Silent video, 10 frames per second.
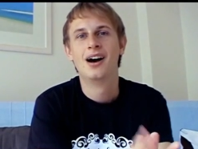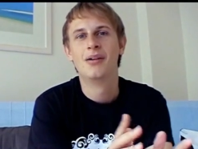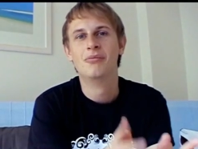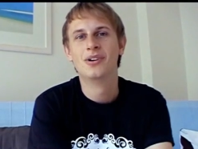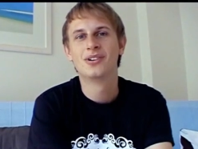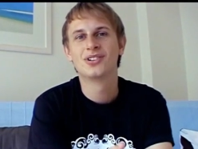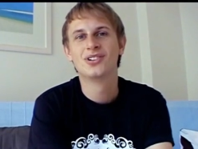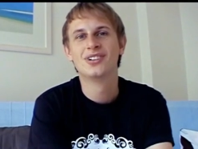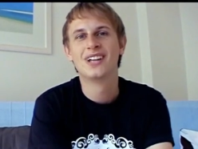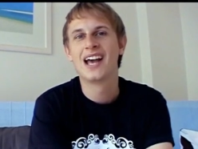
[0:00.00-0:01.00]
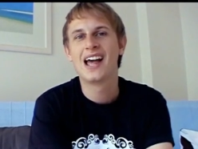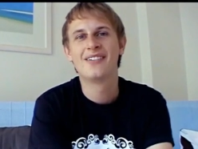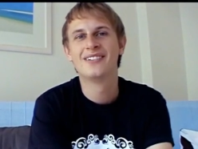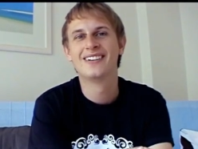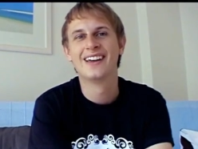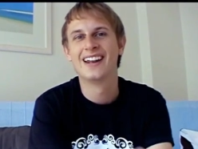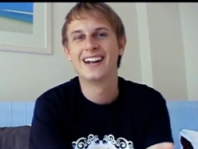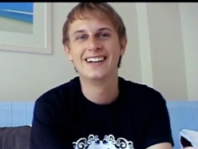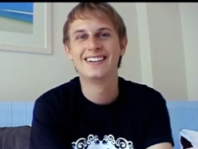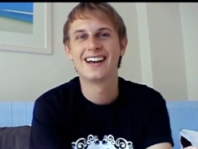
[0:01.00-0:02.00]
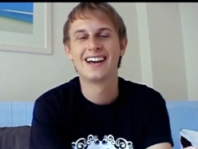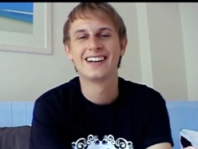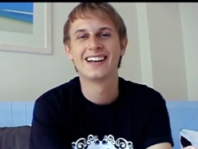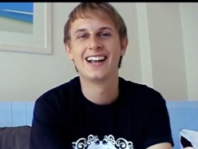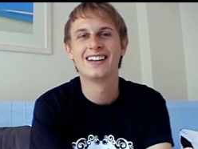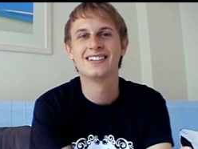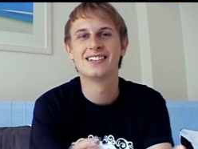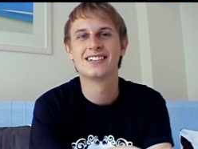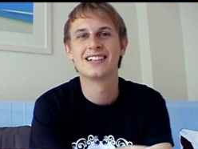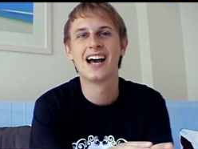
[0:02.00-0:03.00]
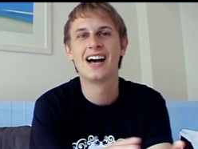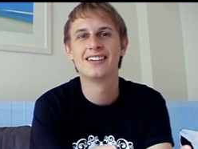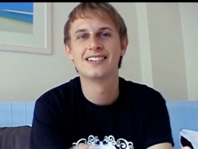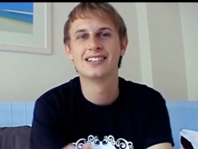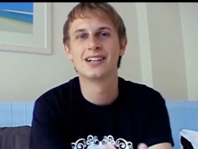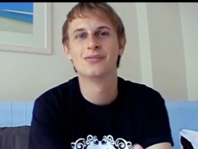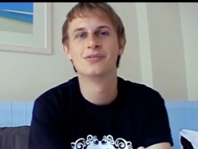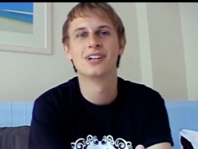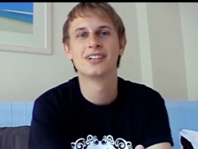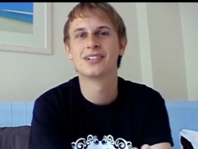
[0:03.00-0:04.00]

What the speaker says: I'm not sure, they haven't said any technicalities as to how this is going to work.